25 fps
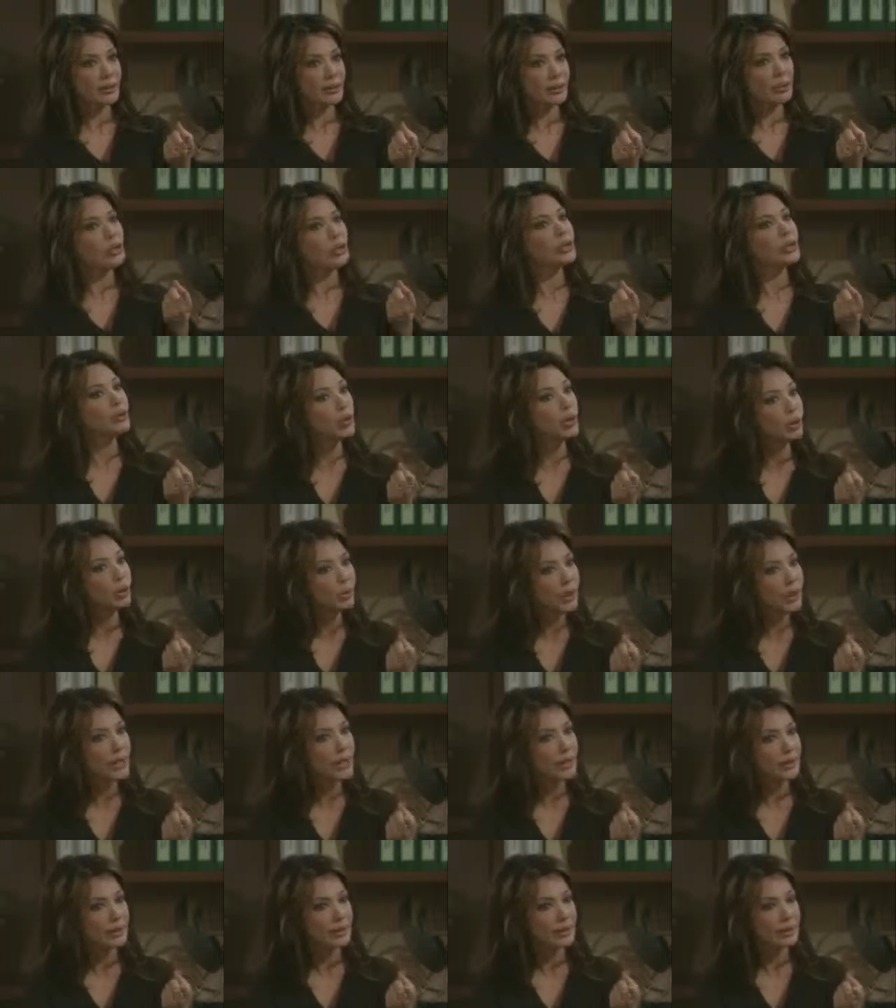But you know
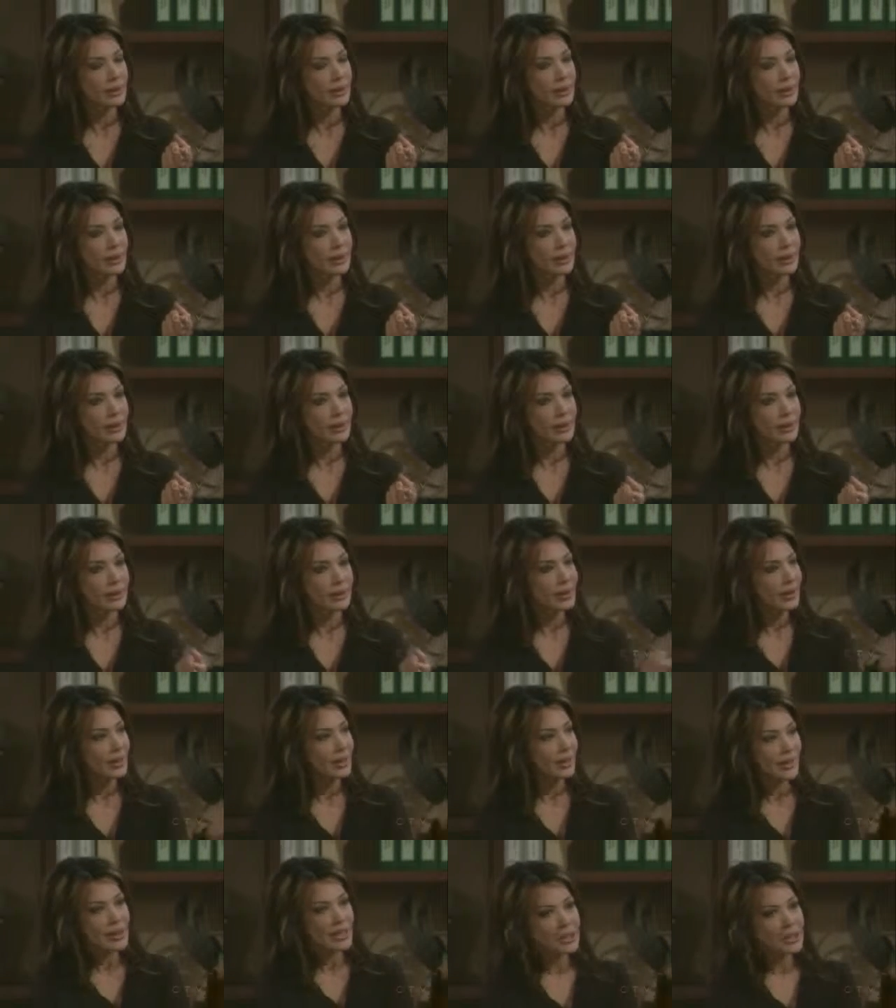what?
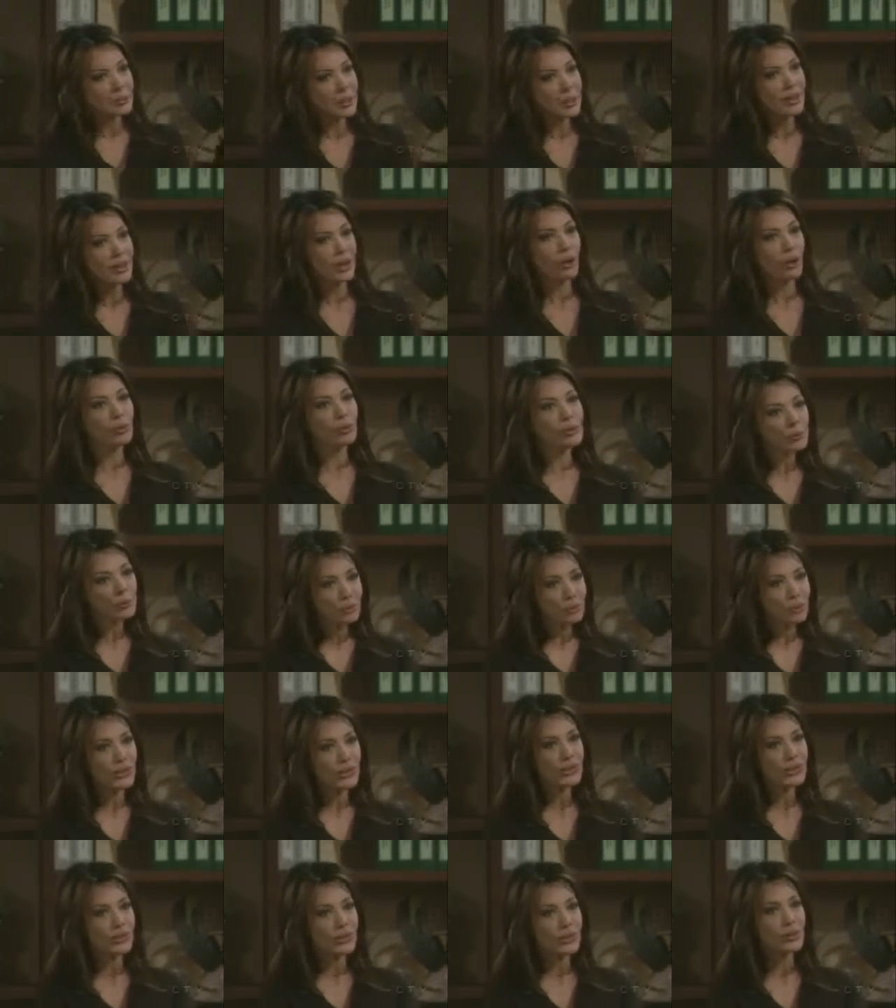He's been the only
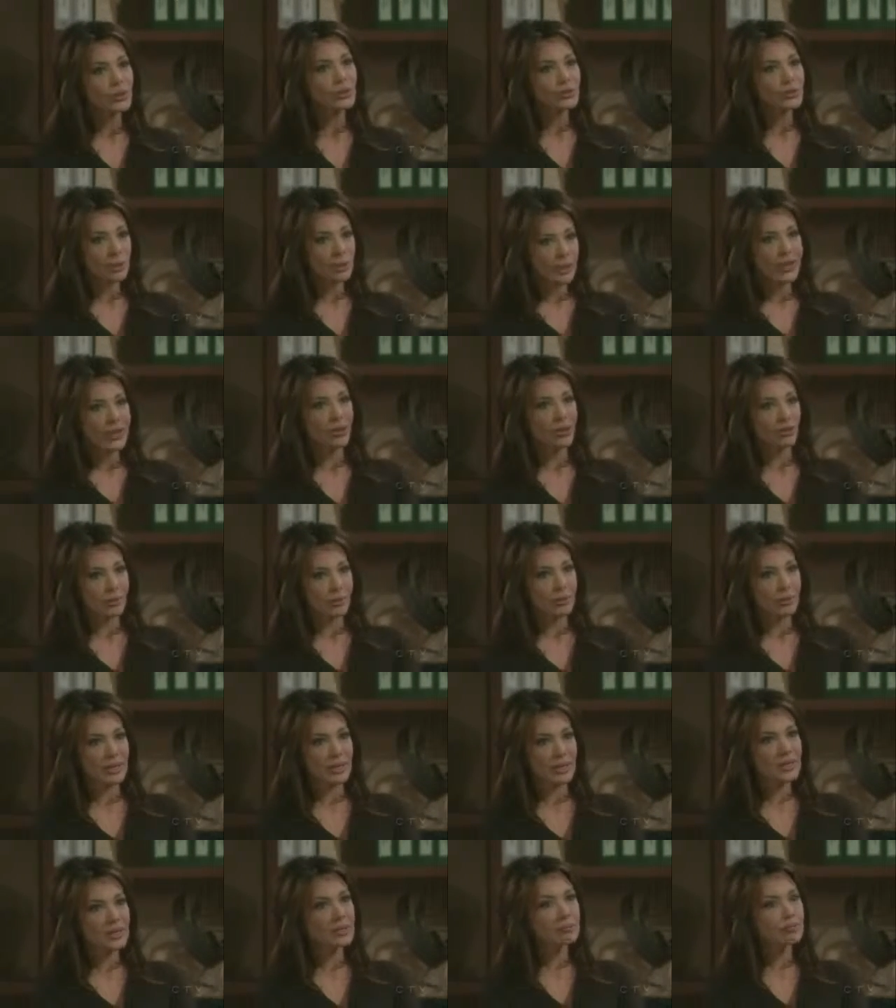person who's been there for
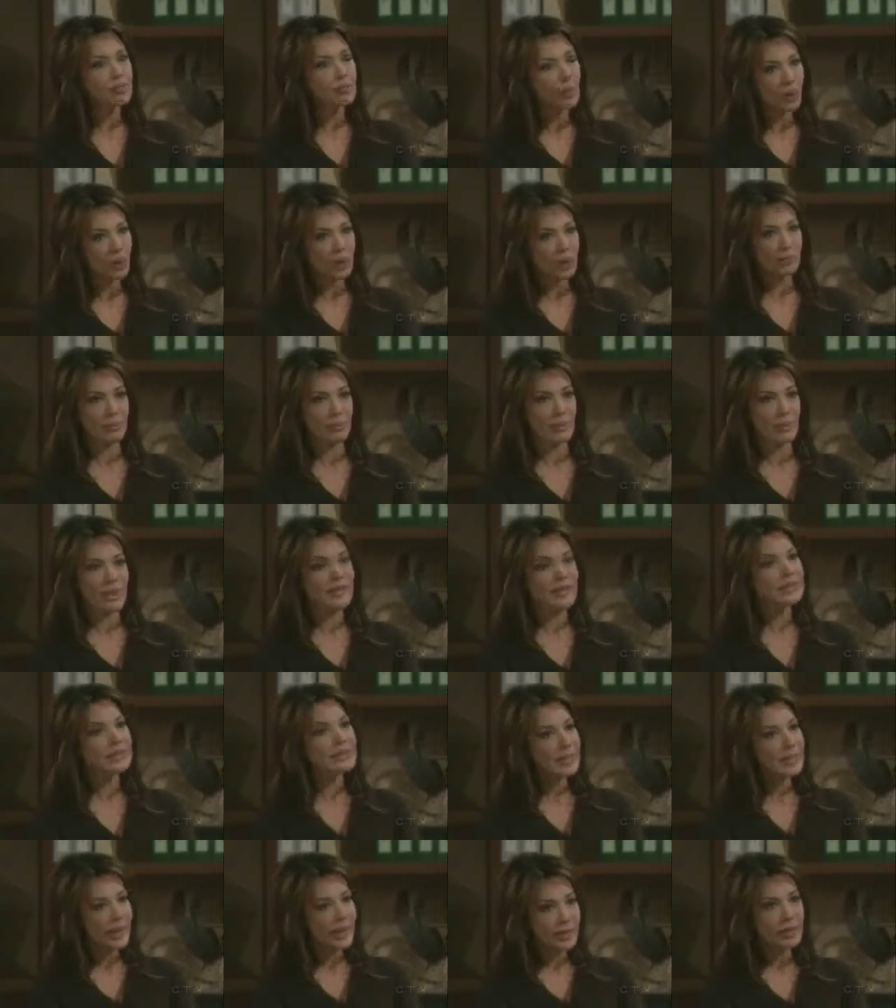me, supporting me and
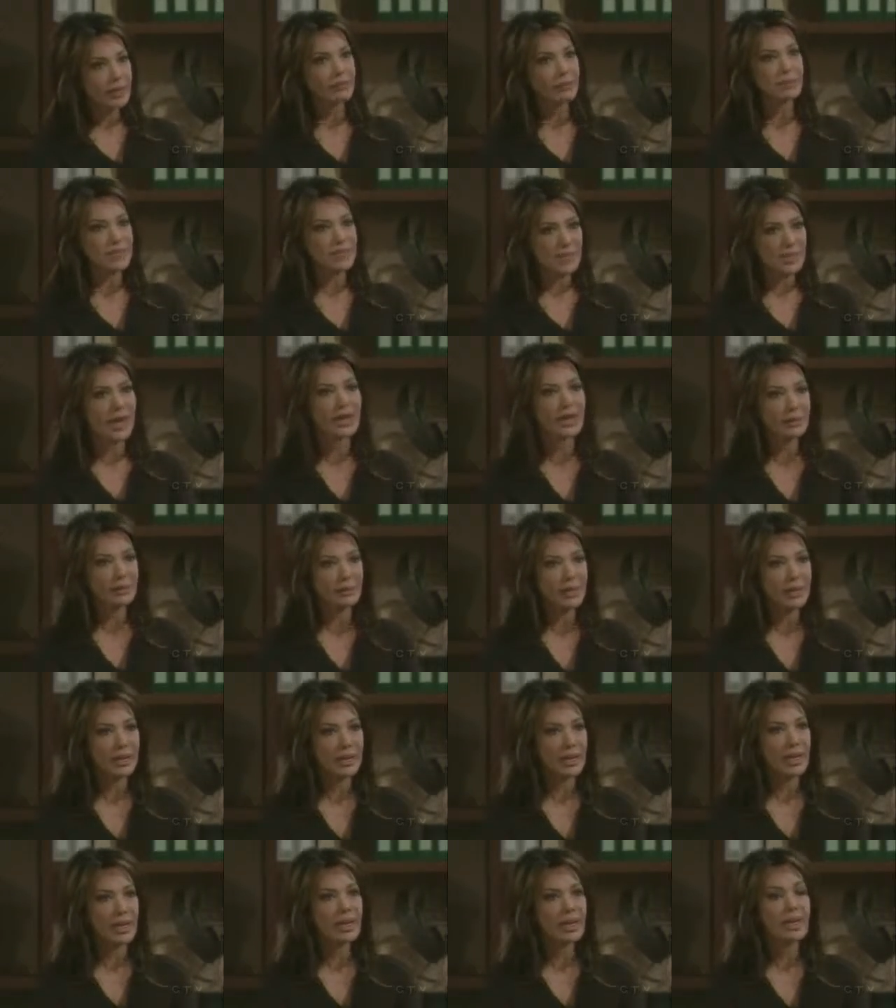standing beside
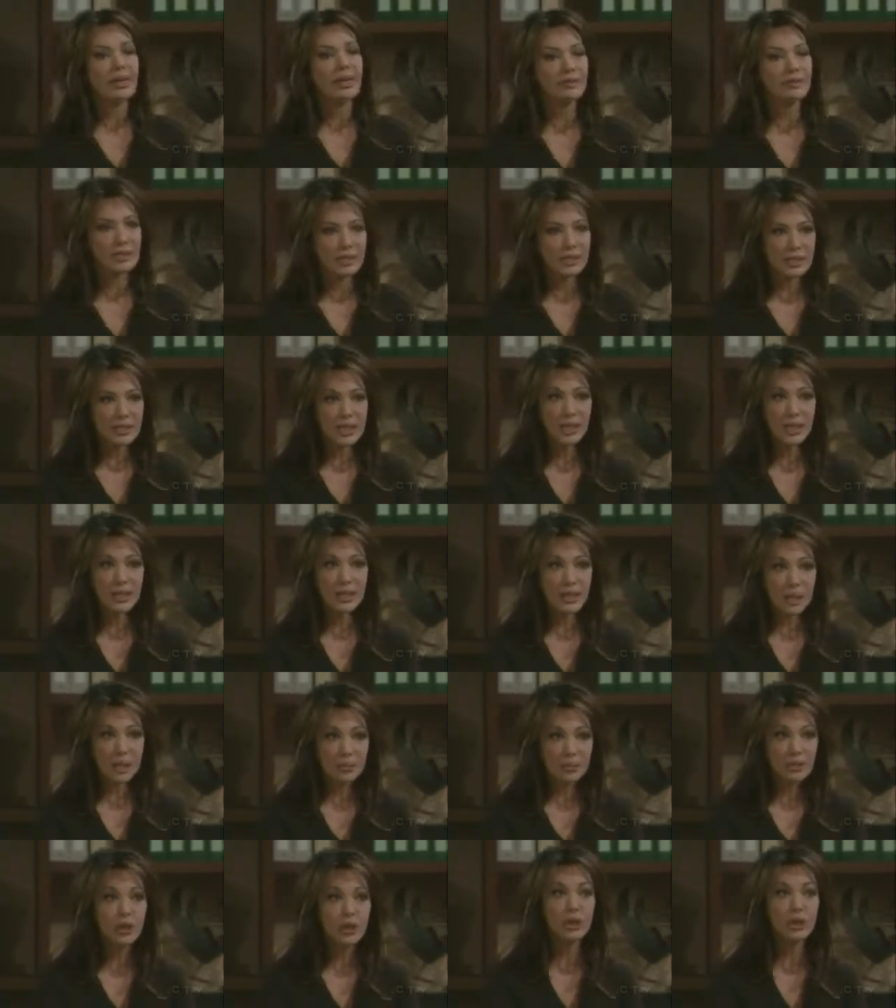me, even standing
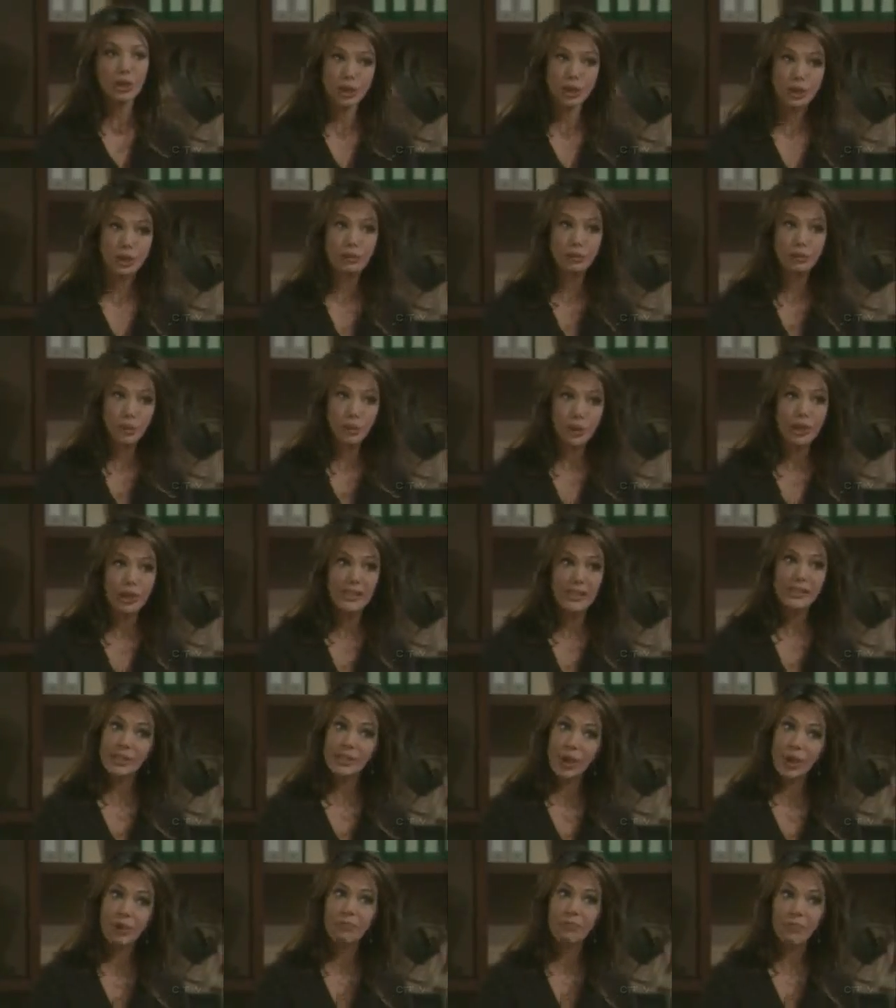up to you, Brooke,
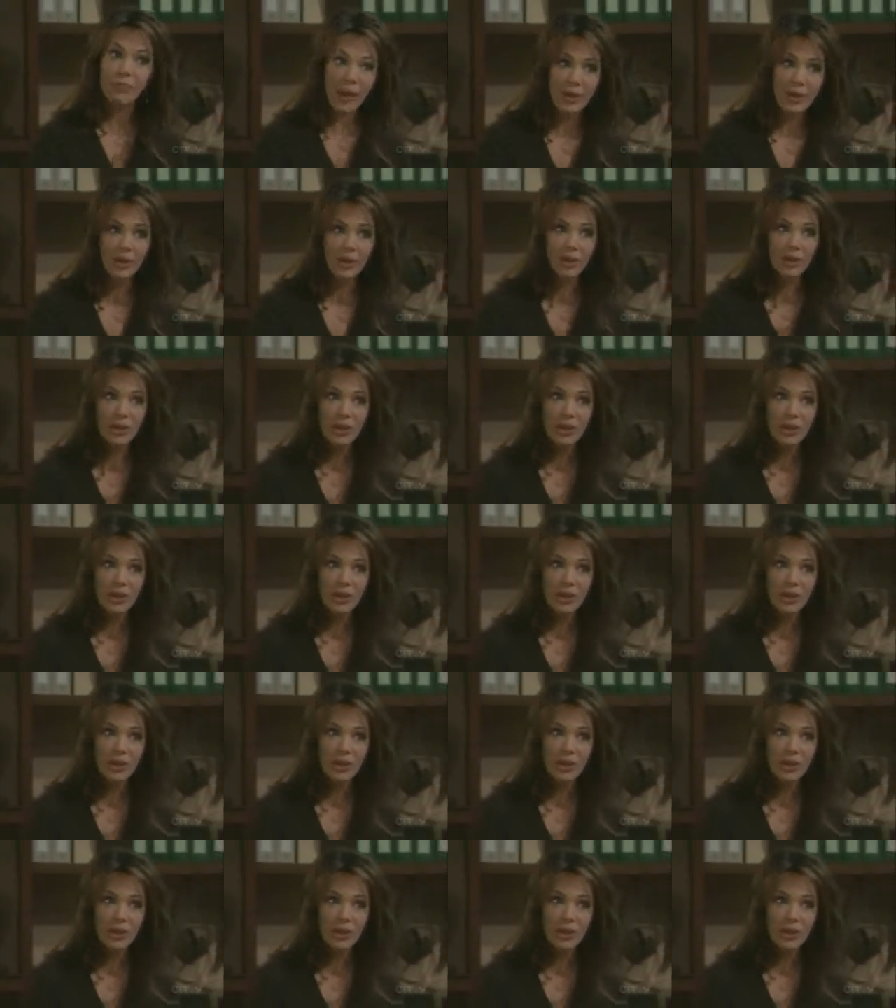his own mother.